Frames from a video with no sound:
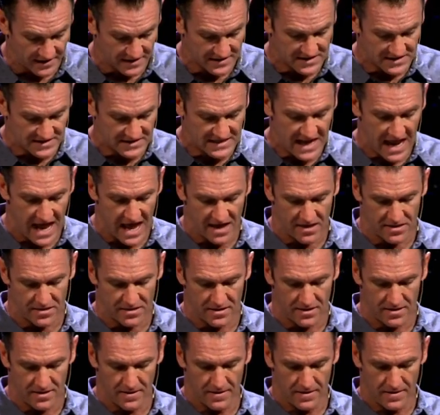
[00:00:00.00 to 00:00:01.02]
It is
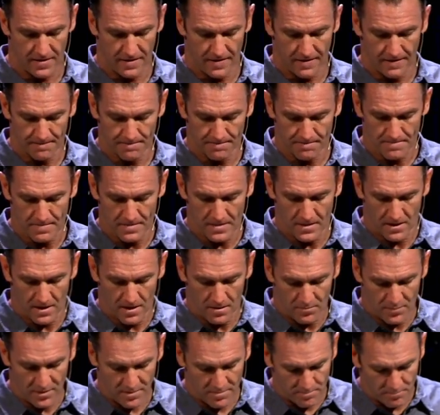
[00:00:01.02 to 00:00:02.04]
death.
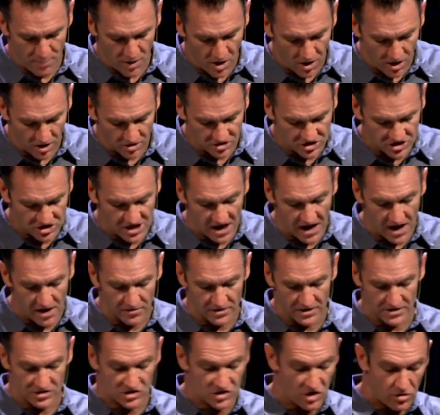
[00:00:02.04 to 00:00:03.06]
But Paul
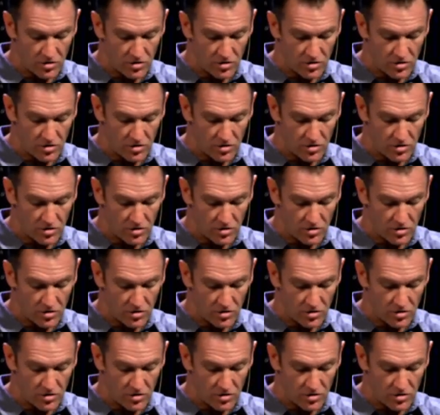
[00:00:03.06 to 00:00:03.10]
shouted,